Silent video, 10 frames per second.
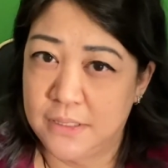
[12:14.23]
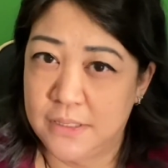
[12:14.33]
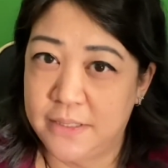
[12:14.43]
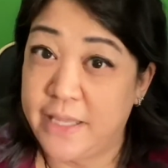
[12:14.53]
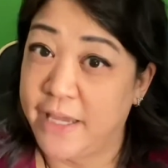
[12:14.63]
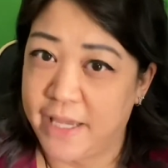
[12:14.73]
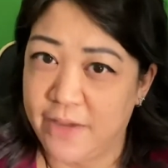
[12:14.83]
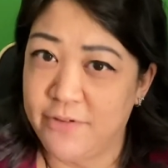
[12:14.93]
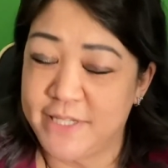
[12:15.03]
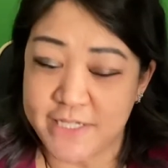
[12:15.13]
They
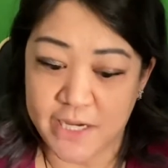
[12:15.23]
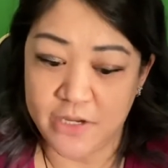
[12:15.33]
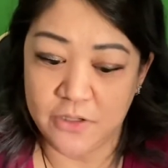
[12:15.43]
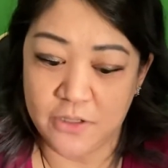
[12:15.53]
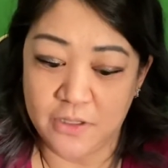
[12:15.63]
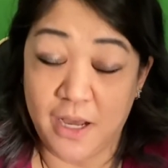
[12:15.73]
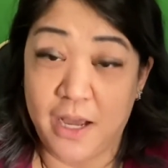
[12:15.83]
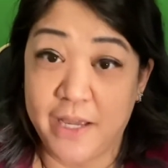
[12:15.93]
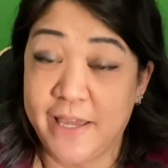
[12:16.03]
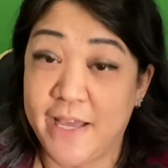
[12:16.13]
gave it the title.
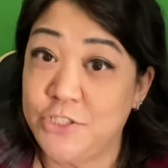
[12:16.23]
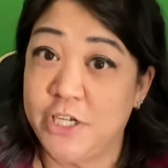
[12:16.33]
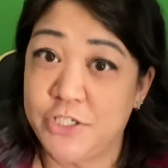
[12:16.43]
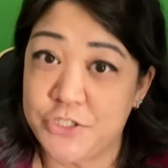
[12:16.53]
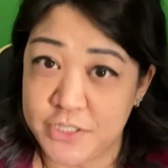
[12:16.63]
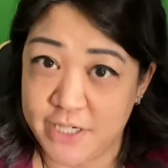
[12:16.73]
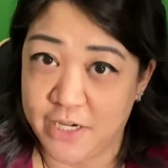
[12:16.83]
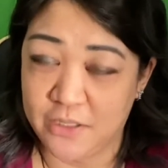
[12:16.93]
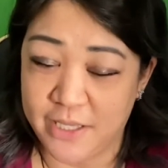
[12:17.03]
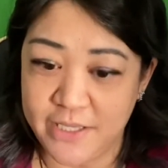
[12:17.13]
I can't change the
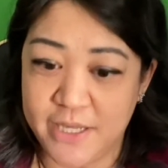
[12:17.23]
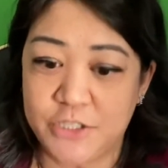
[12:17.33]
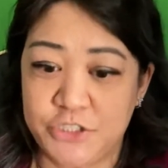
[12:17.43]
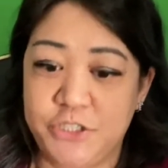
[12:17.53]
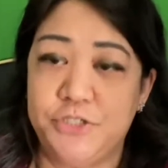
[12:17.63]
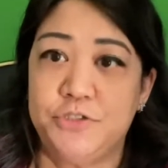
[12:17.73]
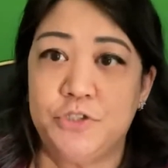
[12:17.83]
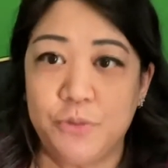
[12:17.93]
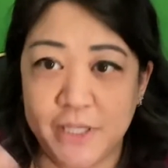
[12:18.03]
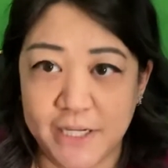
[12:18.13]
title, and yet she
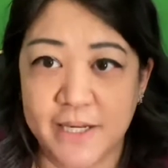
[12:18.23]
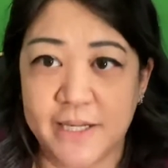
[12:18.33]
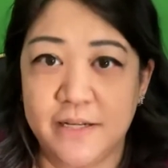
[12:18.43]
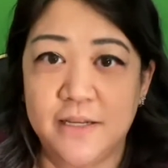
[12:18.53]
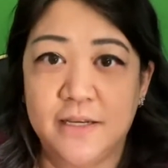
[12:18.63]
tweeted